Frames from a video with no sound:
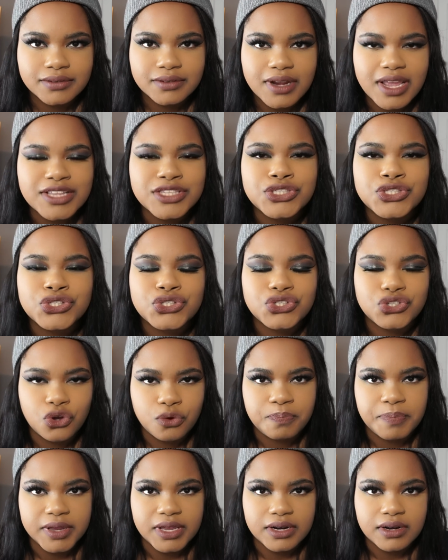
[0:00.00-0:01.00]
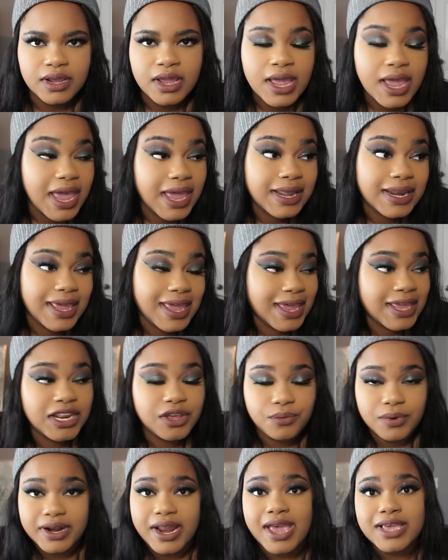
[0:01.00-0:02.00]
It's stupid. And
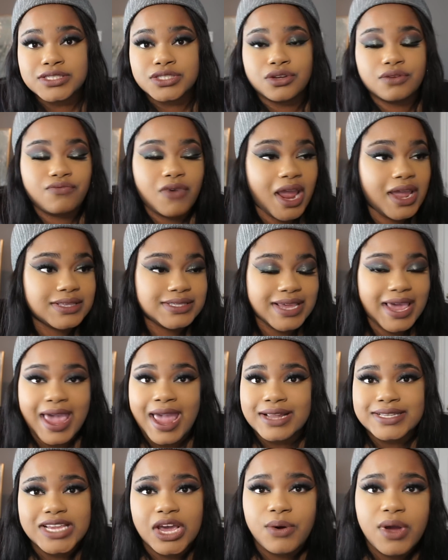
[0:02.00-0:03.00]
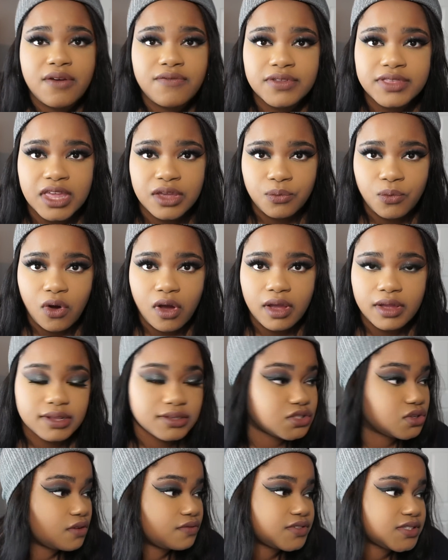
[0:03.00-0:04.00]
anyone has the right to act however they want.
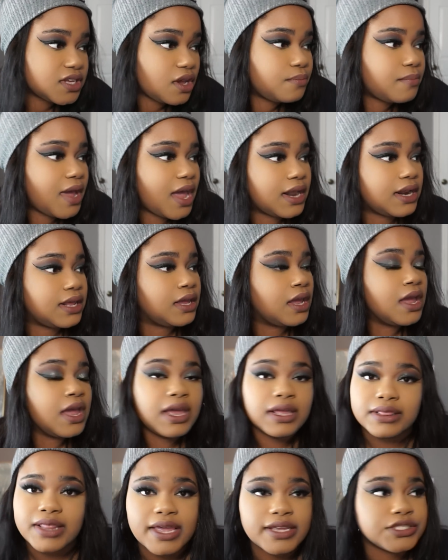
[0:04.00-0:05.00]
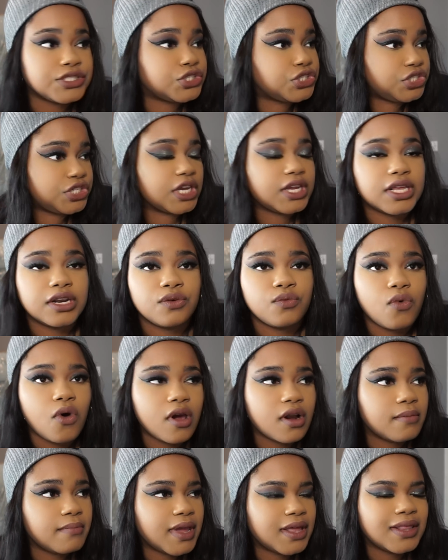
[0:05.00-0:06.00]
So if somebody likes chicken and
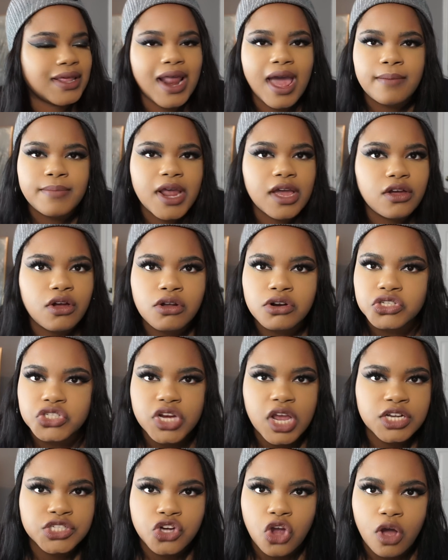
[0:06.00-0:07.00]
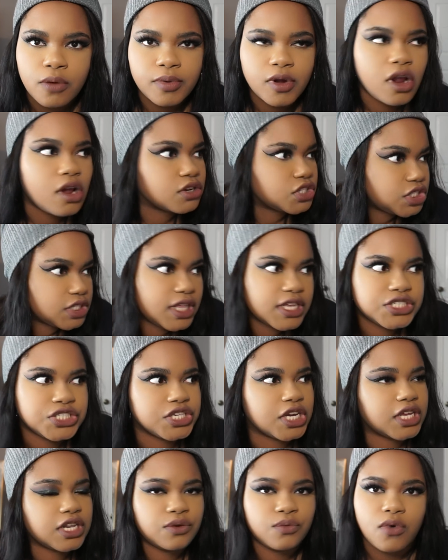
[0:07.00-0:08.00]
watermelon, I'm not gonna judge homegirl. She likes
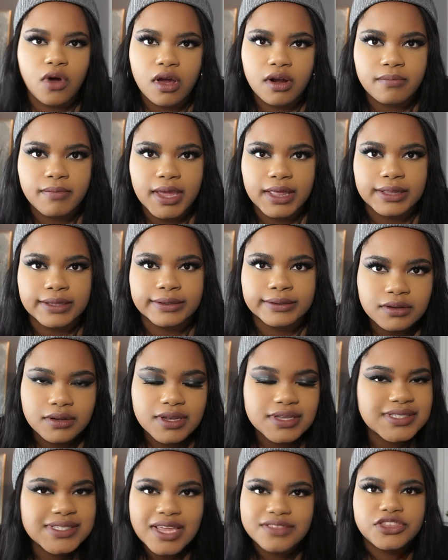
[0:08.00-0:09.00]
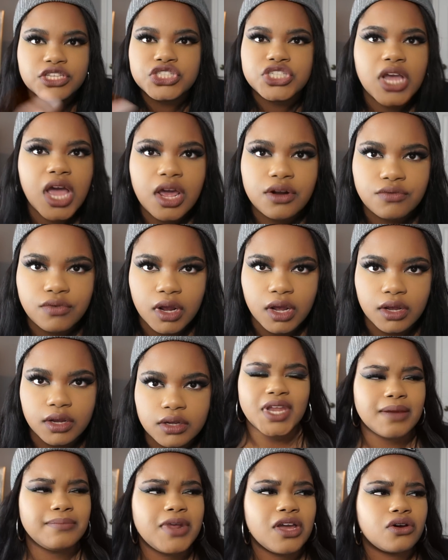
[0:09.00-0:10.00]
chicken and watermelon. It's not the genre.
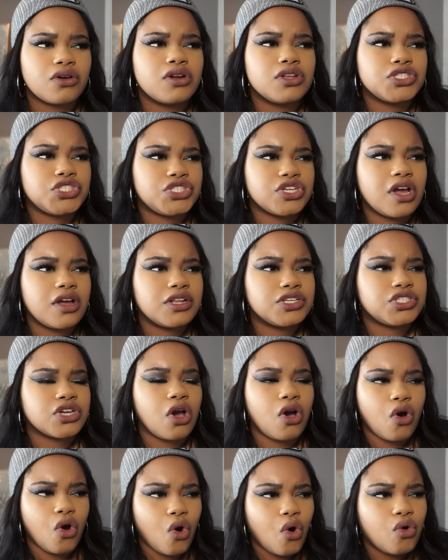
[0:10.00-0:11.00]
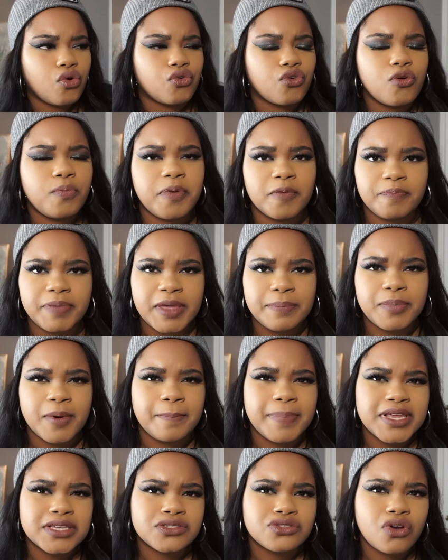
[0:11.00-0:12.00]
I'm not gonna judge a whole group of people
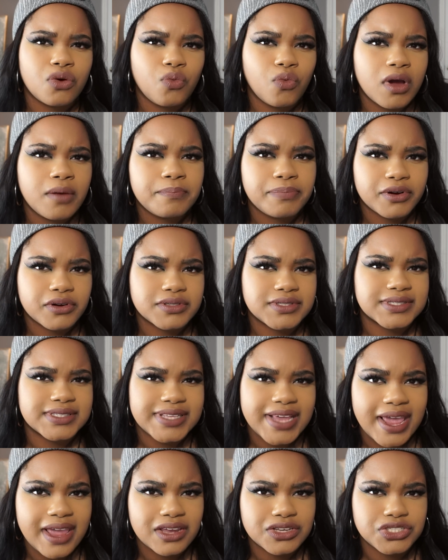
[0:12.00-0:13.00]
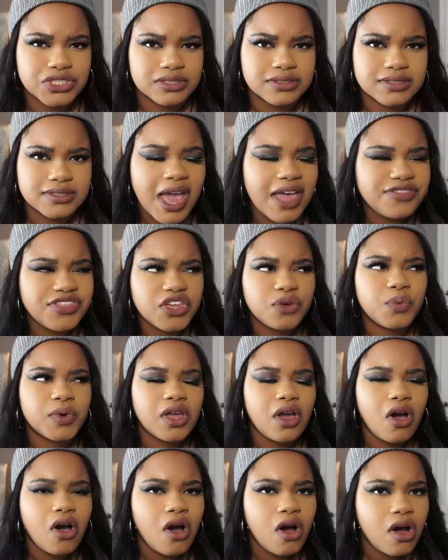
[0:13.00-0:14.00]
based on one person's actions. I think
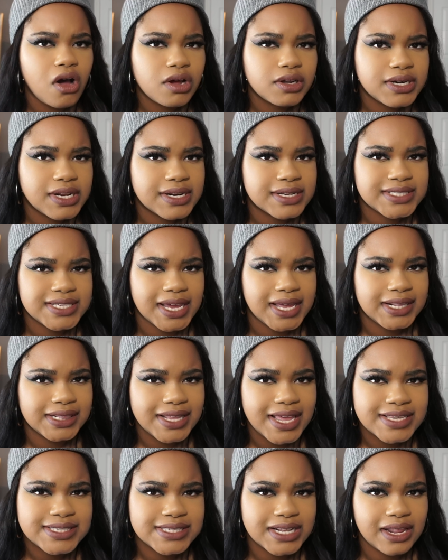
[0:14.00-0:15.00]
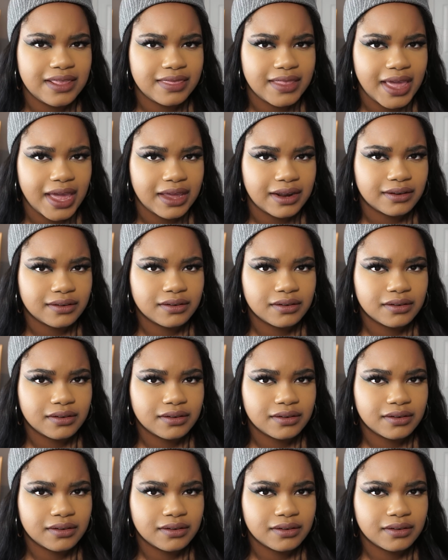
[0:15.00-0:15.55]
we all need to take a lesson in that.